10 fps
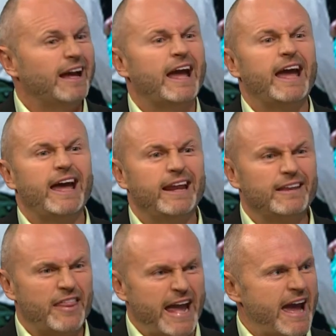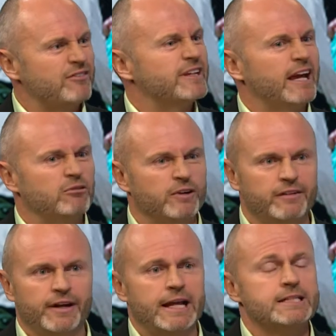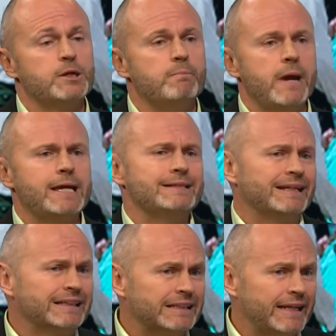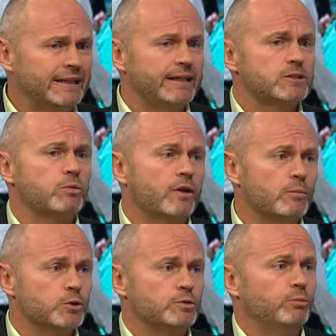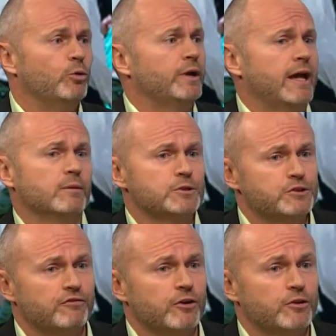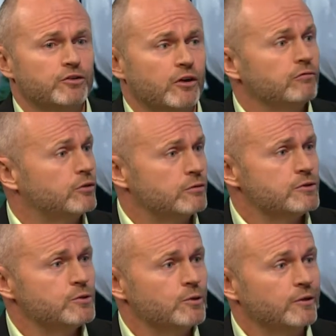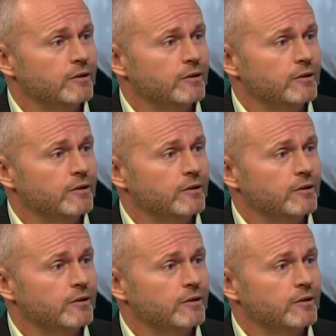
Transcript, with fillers: and they have to get rid of it. It's amazing. Cleanliness, one of the most important elements to focus on for a resort.